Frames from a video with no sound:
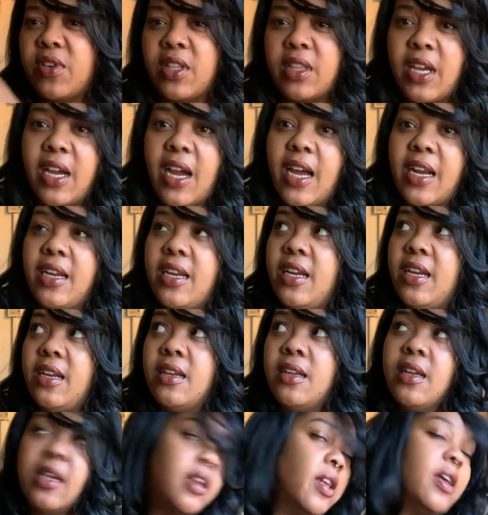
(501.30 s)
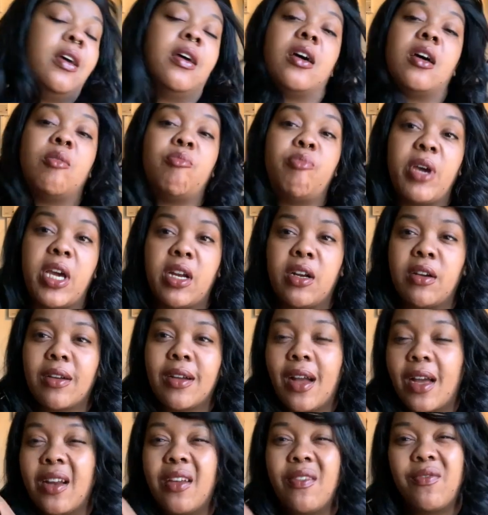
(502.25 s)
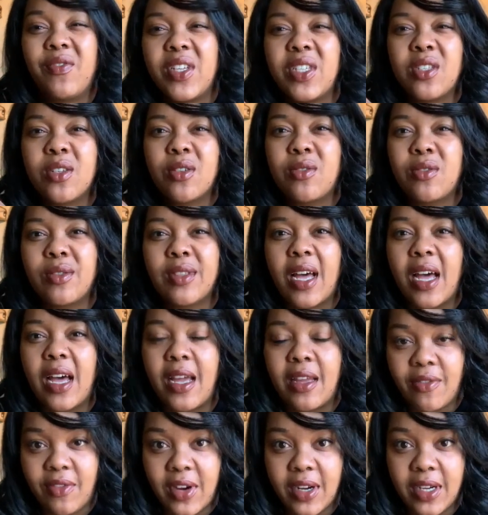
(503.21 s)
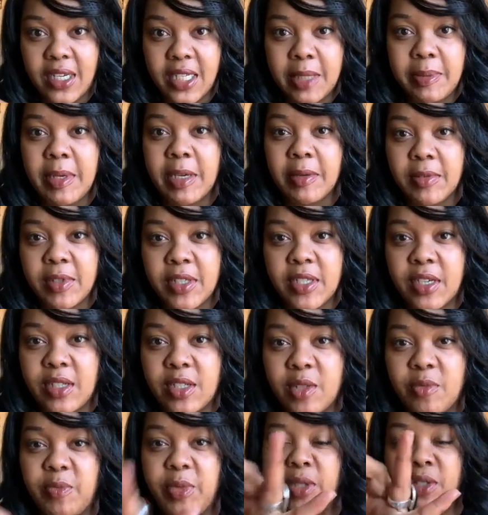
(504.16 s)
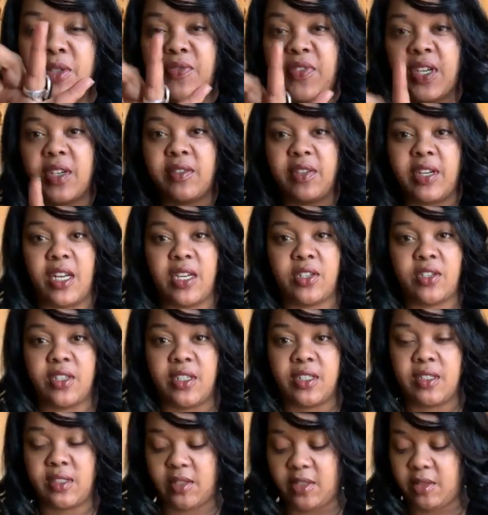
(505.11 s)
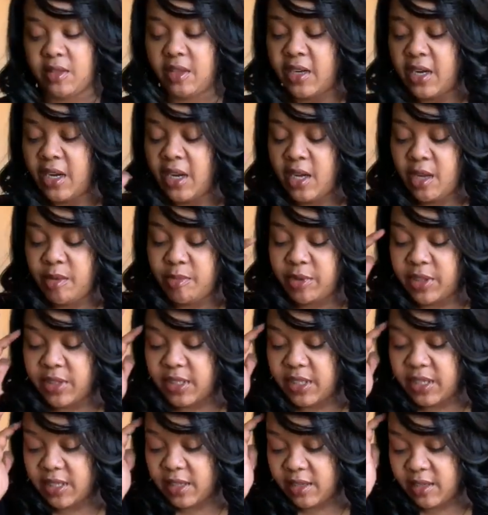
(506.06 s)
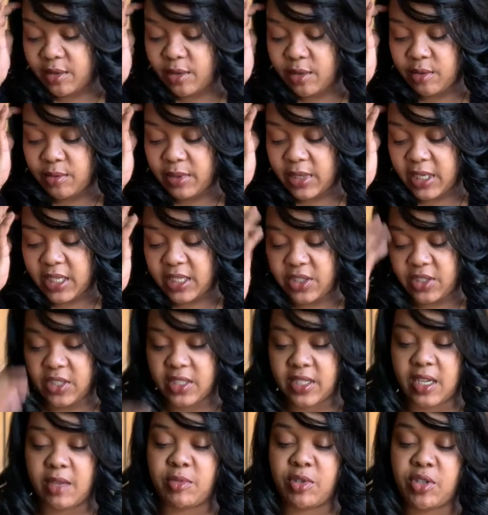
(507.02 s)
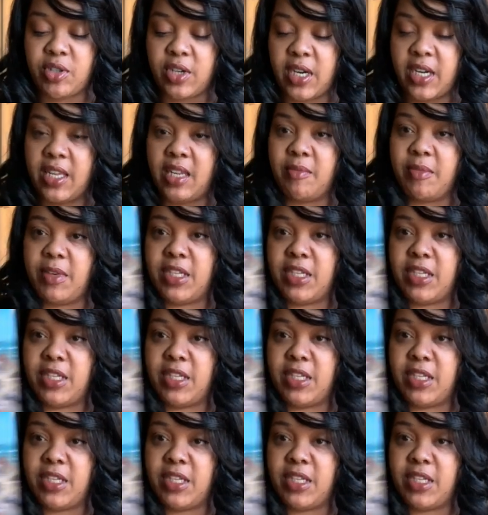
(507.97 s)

on like, I need a better kind of physical life or I need to be able to start to build foundations or Build a home. And it's just, I'm just trying to get my